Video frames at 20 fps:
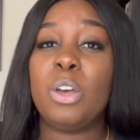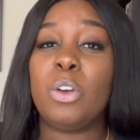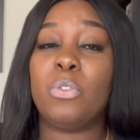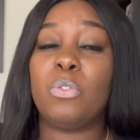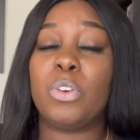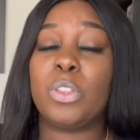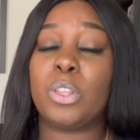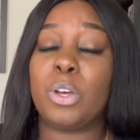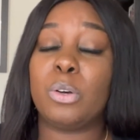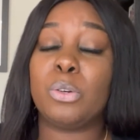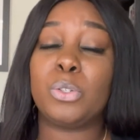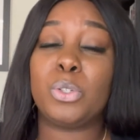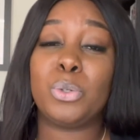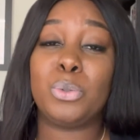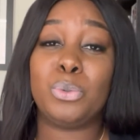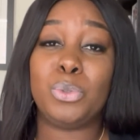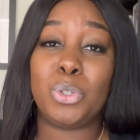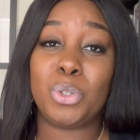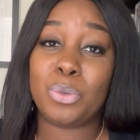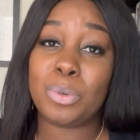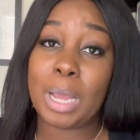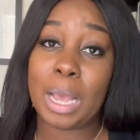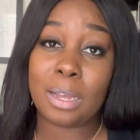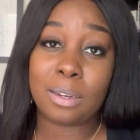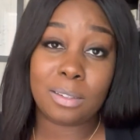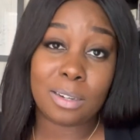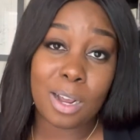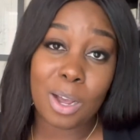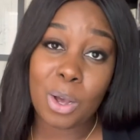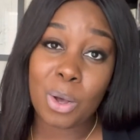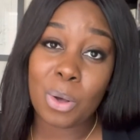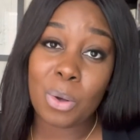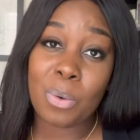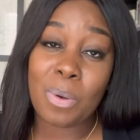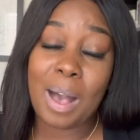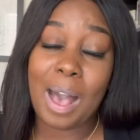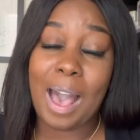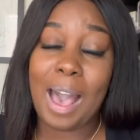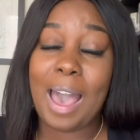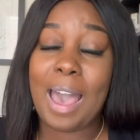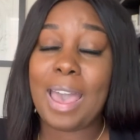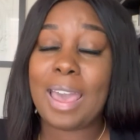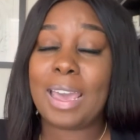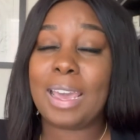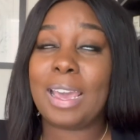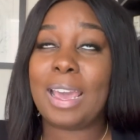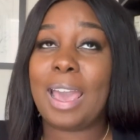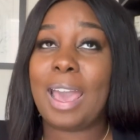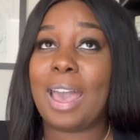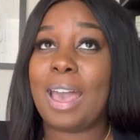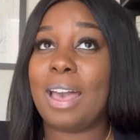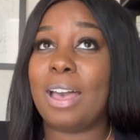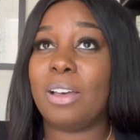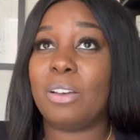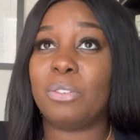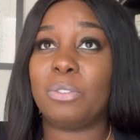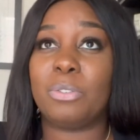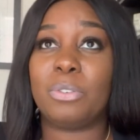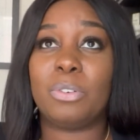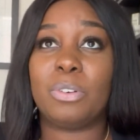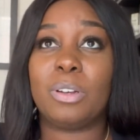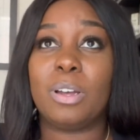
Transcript: For those who do not know, I have